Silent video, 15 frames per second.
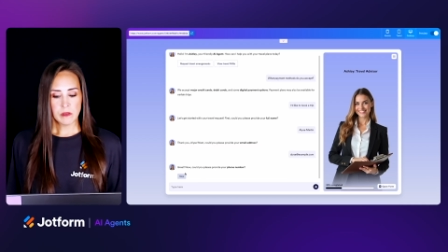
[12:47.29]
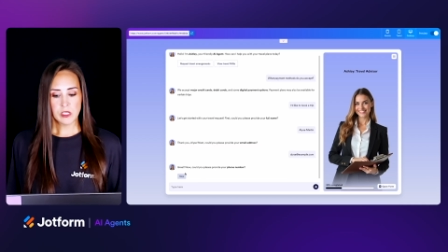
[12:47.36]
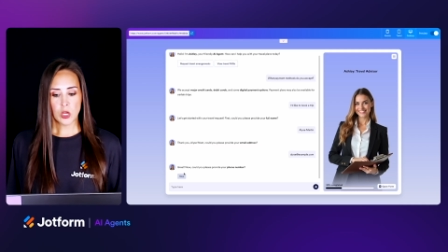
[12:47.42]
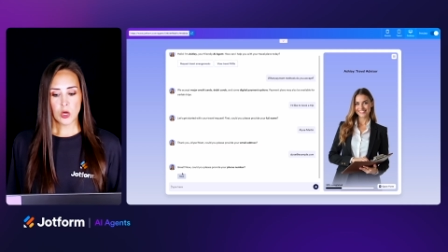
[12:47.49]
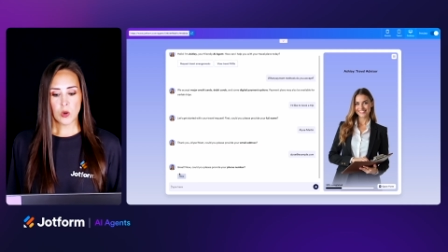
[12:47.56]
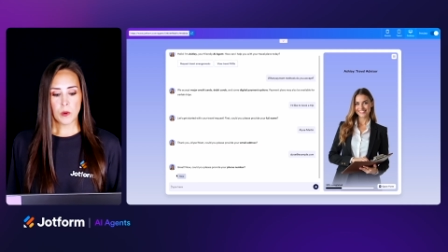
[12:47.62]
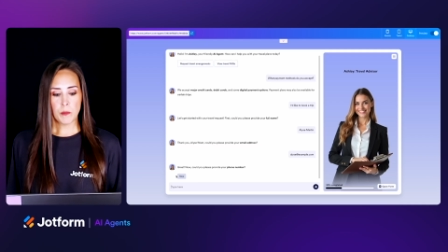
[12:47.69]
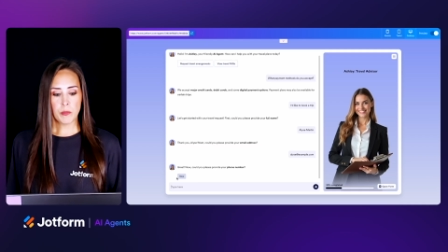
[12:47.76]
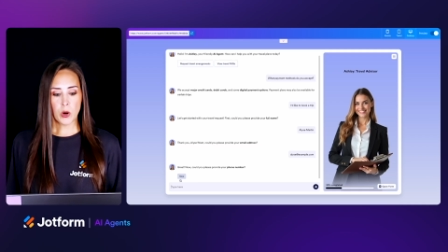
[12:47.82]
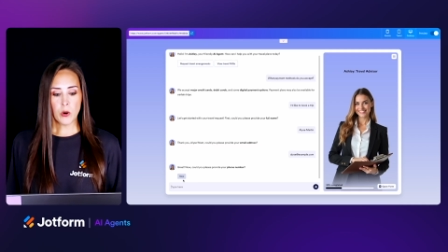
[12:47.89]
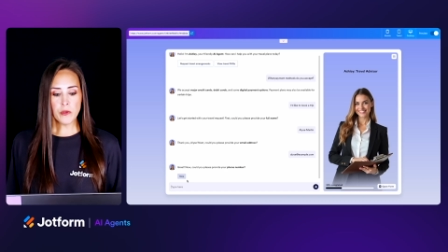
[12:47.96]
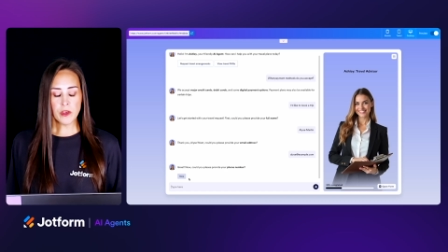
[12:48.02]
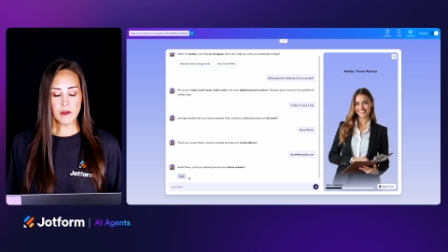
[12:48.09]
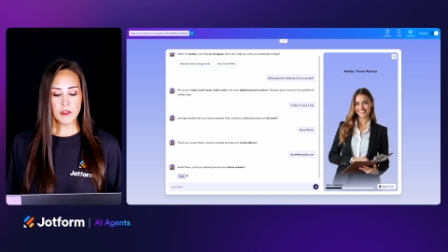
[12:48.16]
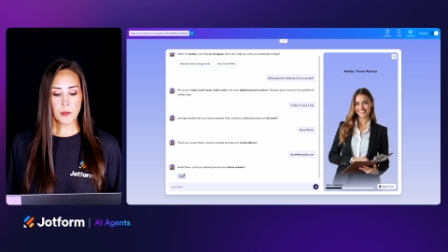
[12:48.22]
So
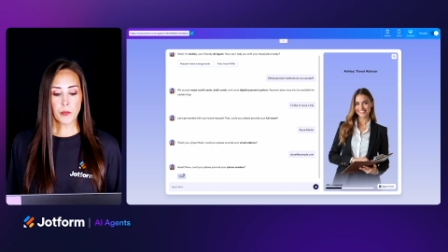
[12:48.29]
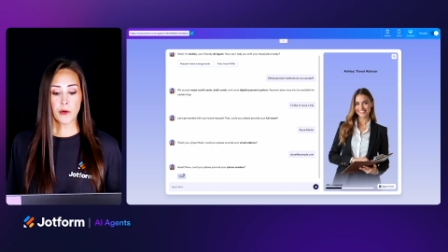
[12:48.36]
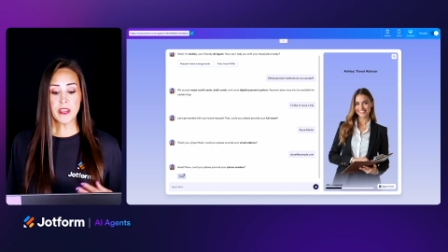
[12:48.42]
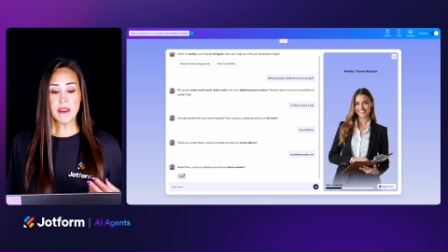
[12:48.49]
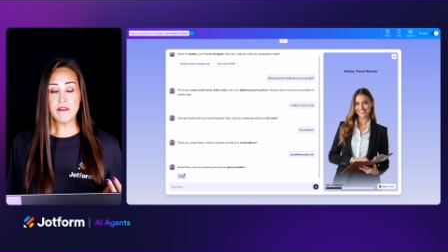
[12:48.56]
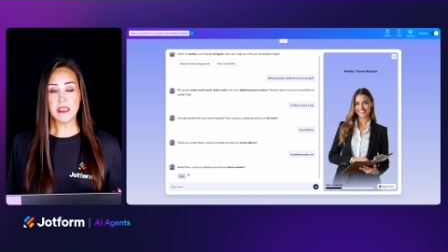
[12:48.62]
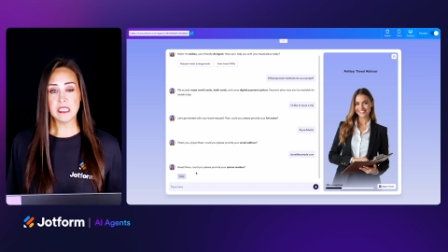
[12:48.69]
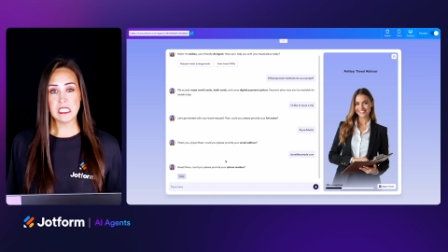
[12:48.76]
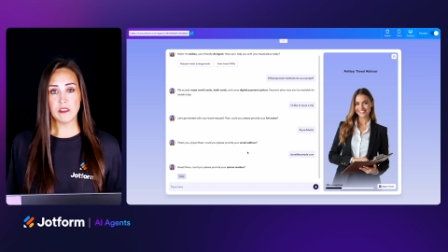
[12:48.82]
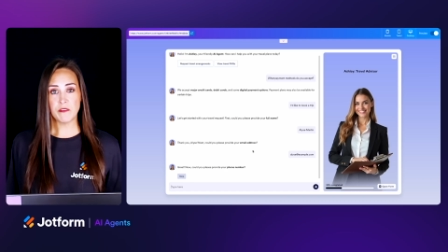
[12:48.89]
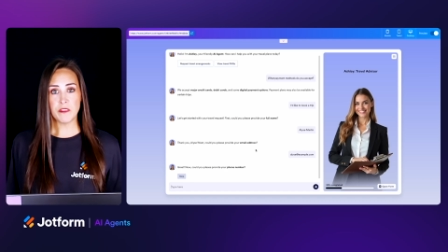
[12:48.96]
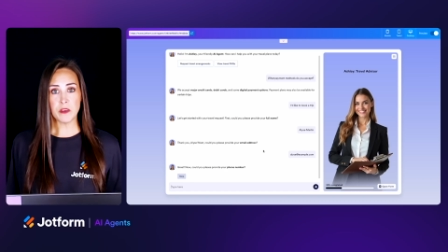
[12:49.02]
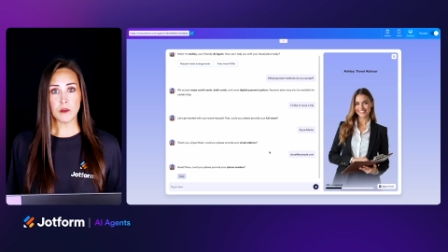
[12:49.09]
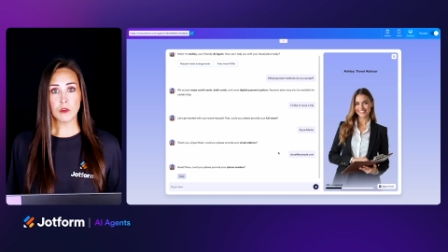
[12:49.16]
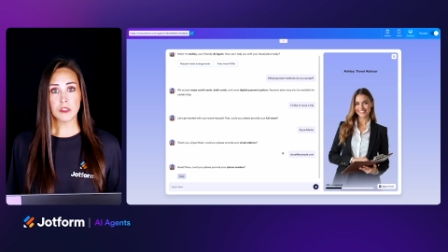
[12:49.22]
both of the
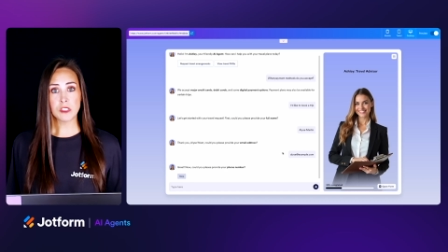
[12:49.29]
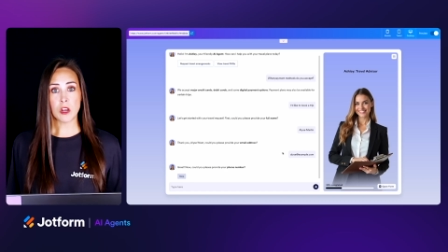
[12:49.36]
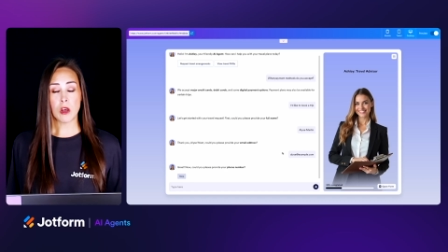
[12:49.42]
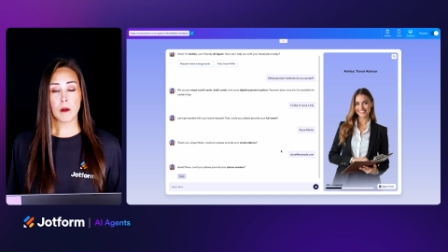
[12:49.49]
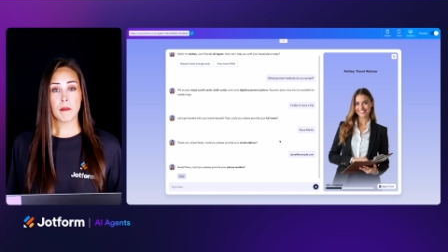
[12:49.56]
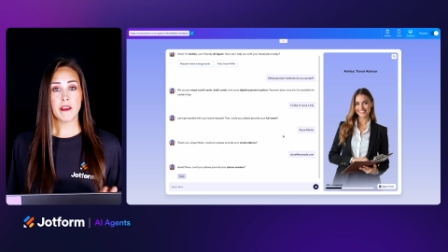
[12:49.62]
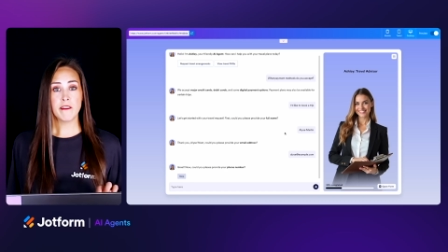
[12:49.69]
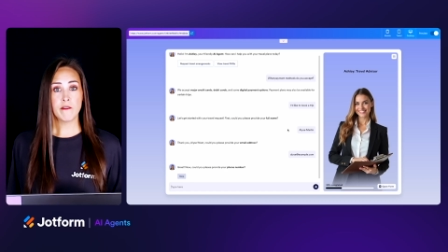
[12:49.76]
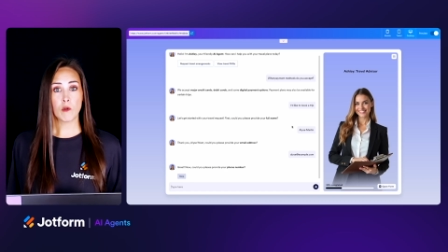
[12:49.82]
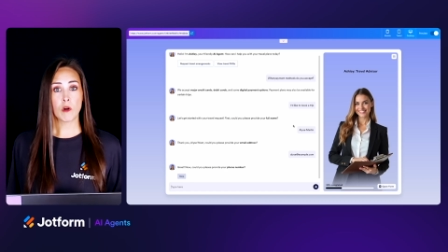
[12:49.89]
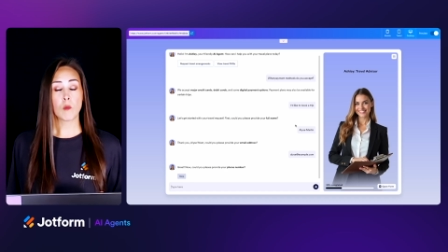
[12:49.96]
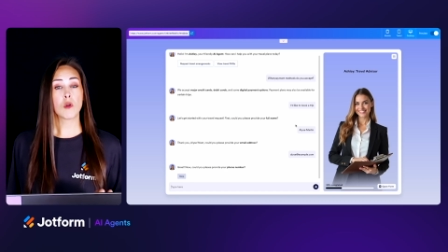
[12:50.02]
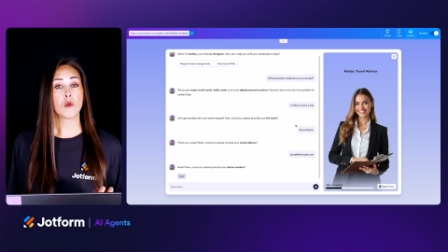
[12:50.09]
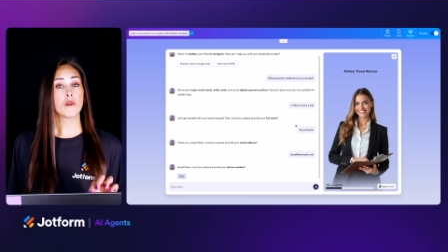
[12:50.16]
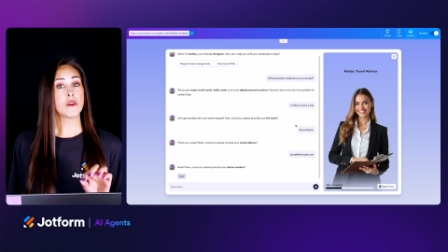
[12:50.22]
previous fields on my
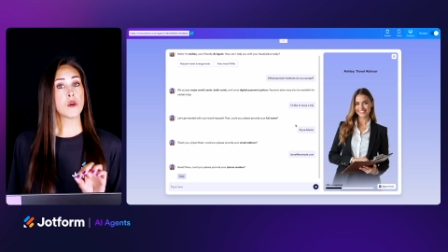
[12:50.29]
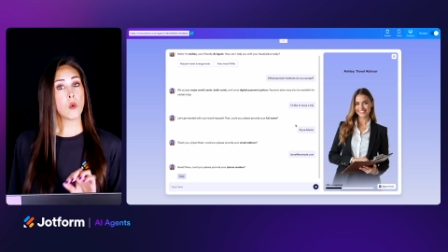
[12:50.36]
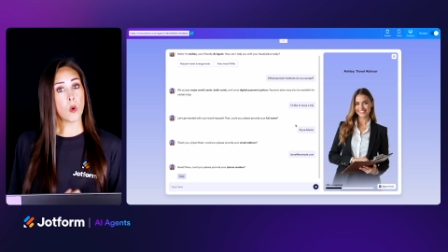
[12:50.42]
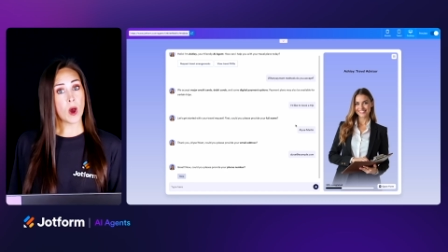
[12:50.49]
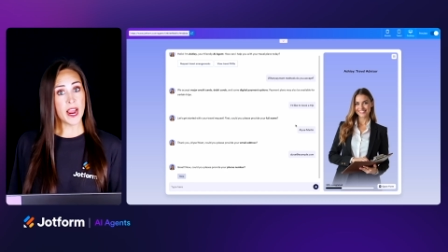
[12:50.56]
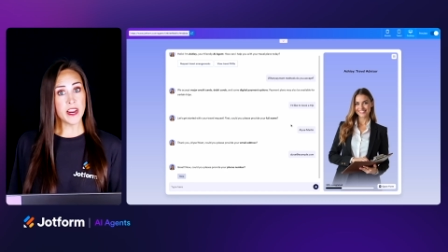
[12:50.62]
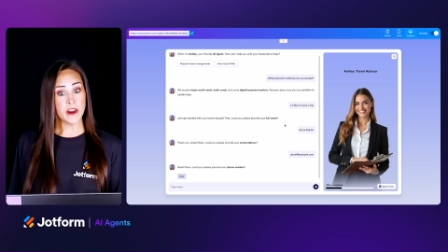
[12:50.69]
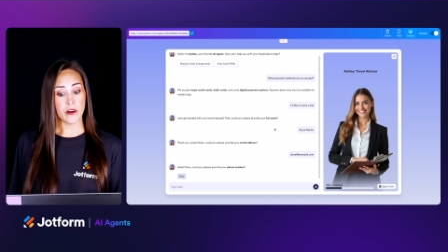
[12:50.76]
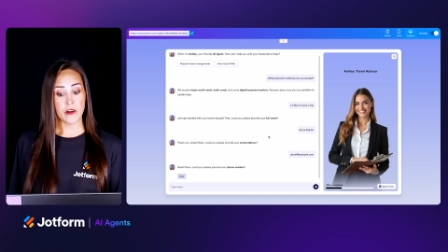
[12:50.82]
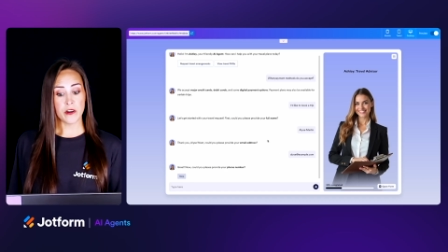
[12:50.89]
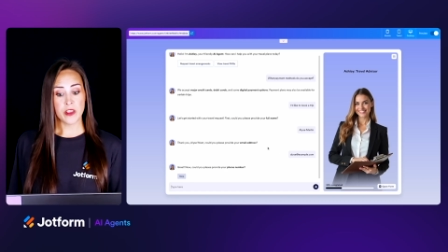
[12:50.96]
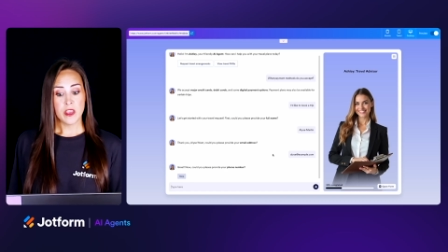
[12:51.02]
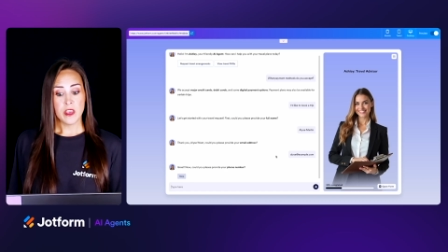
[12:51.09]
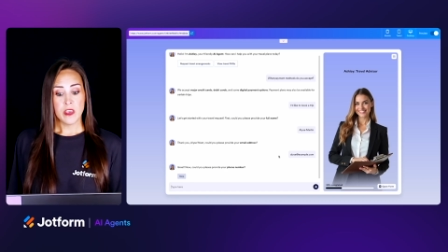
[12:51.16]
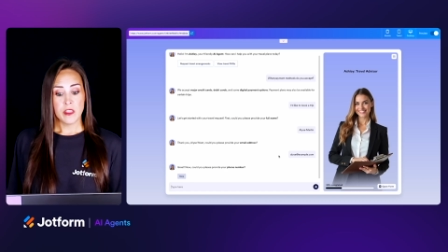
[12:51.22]
form were
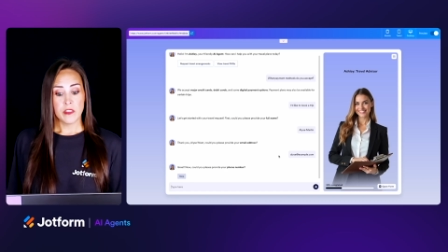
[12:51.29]
required.